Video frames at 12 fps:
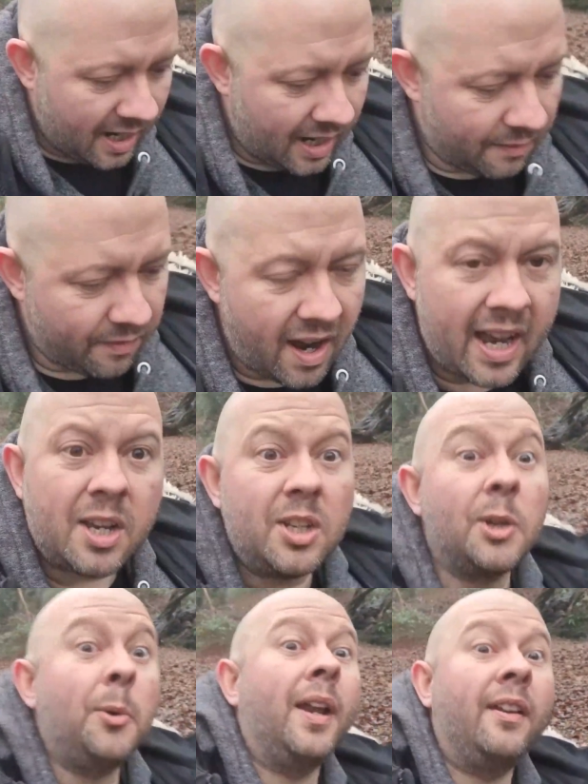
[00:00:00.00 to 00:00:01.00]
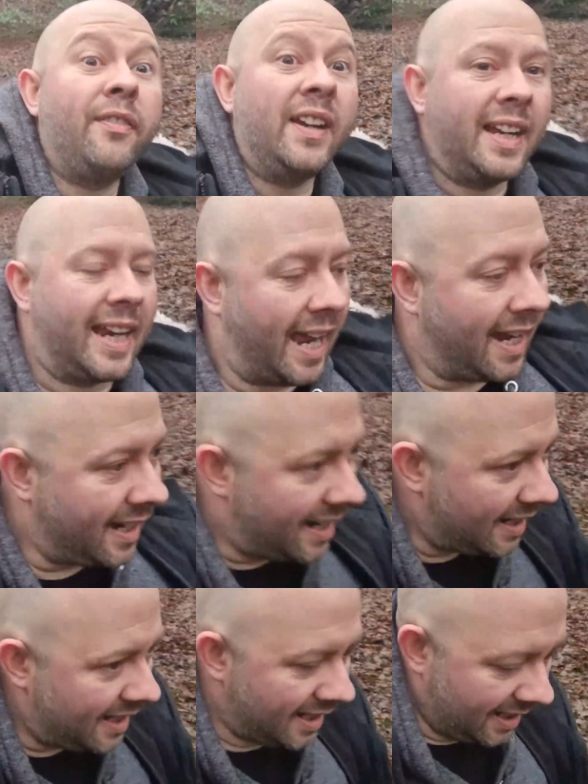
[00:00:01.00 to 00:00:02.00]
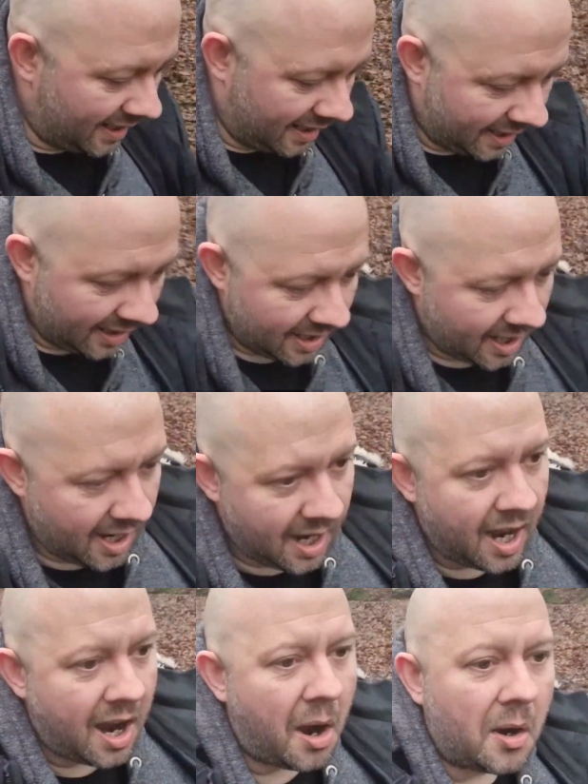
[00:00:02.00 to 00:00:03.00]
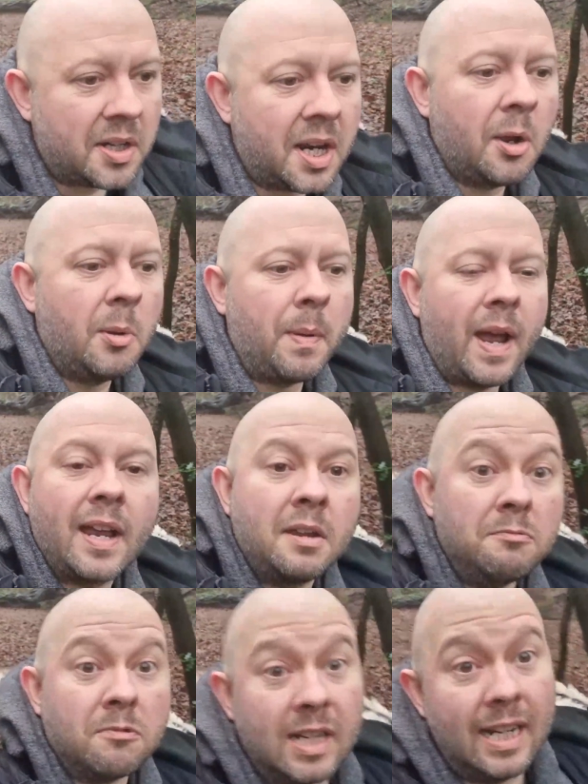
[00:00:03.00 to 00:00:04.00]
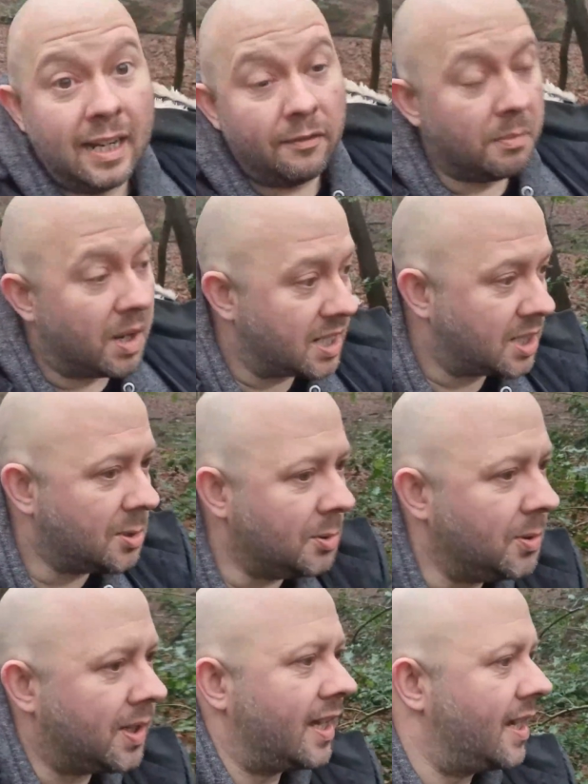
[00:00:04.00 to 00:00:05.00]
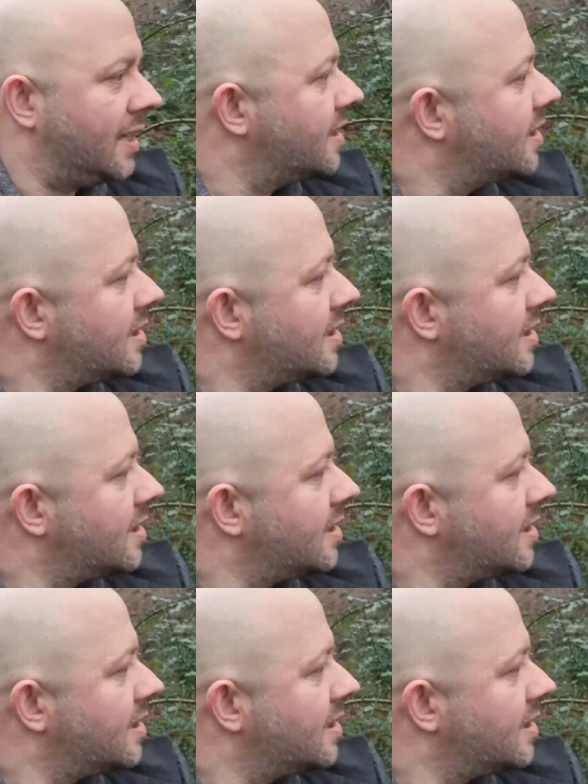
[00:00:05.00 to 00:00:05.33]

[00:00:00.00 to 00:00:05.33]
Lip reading: if I could do anything again, I'd go back and relive my school days,